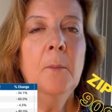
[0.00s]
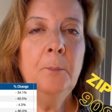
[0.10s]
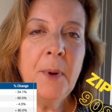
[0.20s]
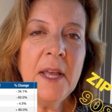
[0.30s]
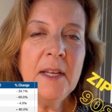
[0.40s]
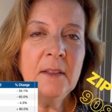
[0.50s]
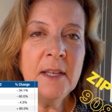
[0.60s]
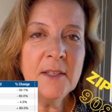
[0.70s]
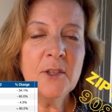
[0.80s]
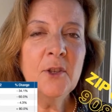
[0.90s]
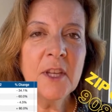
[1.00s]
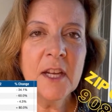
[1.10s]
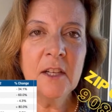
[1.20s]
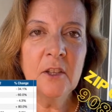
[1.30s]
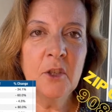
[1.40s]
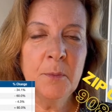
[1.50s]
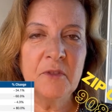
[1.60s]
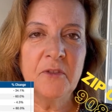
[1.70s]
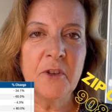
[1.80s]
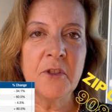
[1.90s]
But let's look at it a little bit
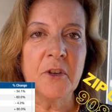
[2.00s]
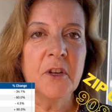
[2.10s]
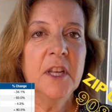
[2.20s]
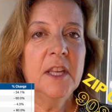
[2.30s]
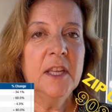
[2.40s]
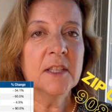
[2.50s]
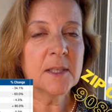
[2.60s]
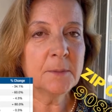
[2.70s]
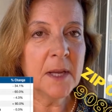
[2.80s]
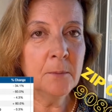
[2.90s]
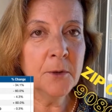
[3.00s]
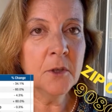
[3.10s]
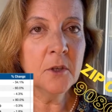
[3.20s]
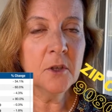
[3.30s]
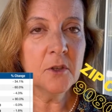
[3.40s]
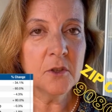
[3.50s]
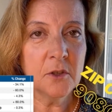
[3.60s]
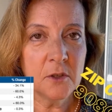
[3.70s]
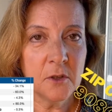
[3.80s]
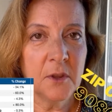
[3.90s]
further. In September
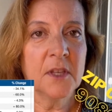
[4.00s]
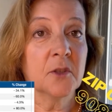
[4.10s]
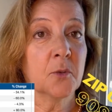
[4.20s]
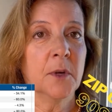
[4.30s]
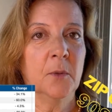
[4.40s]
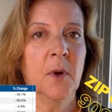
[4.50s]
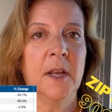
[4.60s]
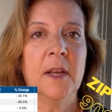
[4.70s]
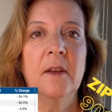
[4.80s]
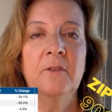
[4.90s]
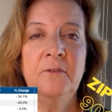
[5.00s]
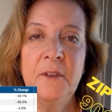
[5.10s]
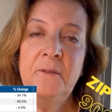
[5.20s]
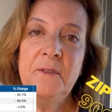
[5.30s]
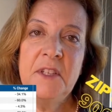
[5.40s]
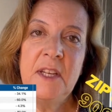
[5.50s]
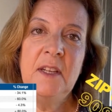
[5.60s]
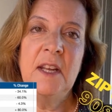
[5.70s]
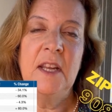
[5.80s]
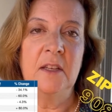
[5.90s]
2021, 15
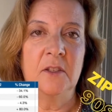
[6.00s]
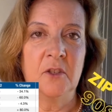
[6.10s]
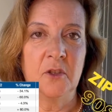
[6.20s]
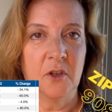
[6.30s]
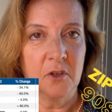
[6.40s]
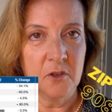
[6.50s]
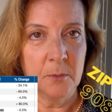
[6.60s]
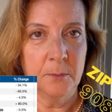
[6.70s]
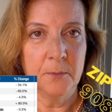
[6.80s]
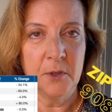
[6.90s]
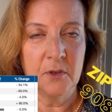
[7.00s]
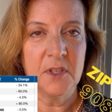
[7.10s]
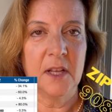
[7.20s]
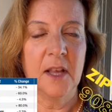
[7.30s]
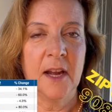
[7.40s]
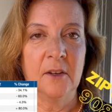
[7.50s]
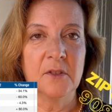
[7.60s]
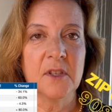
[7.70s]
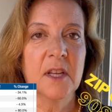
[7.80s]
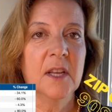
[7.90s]
days it took to sell a house.